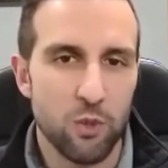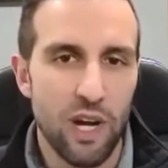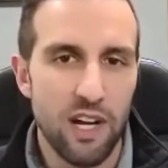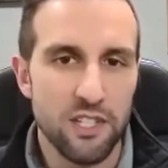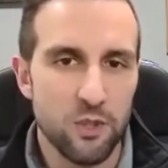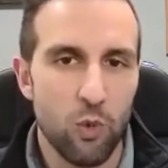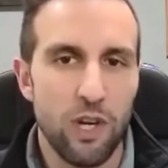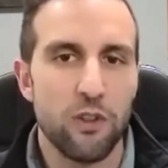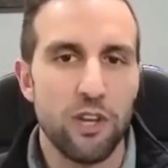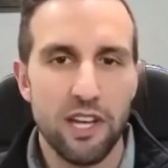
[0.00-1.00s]
well is
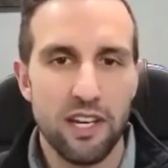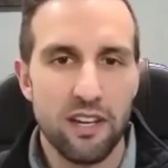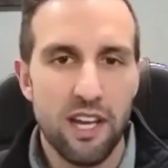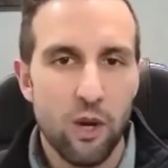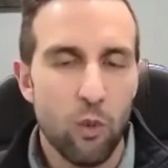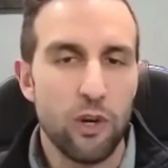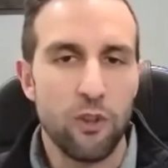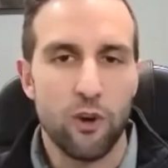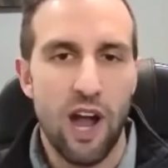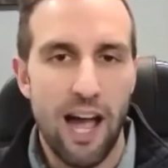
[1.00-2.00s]
what are
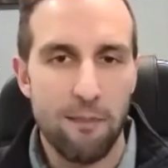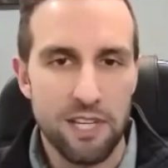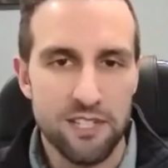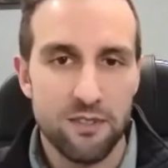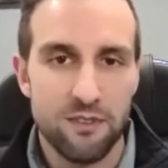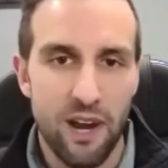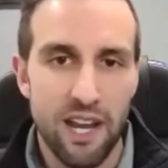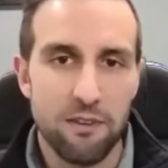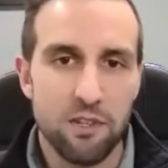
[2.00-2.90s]
their hobbies, right?